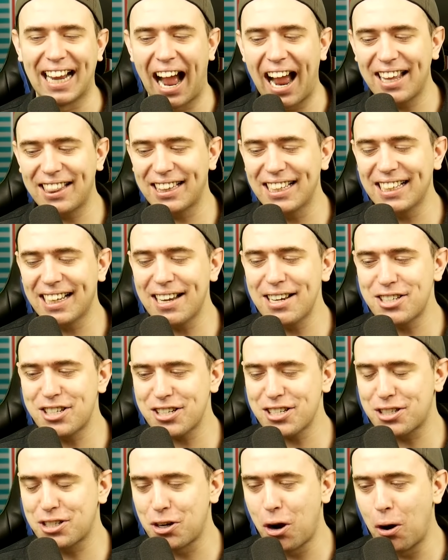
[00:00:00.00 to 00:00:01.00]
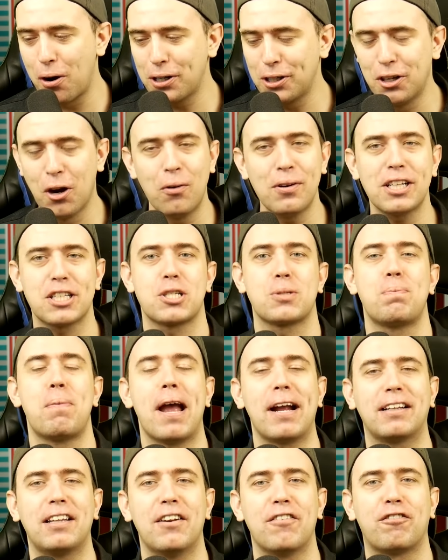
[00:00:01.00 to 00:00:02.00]
I think I just don't, you don't
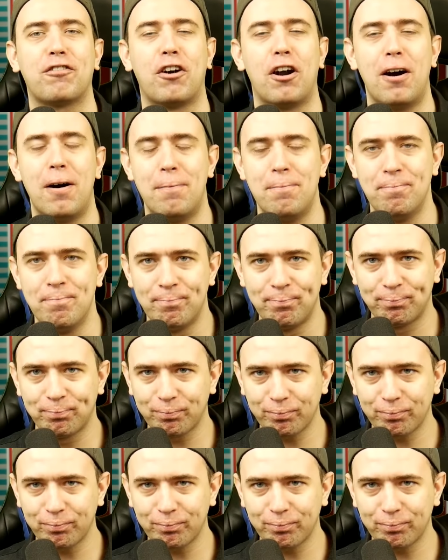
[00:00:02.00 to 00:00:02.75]
expect it from,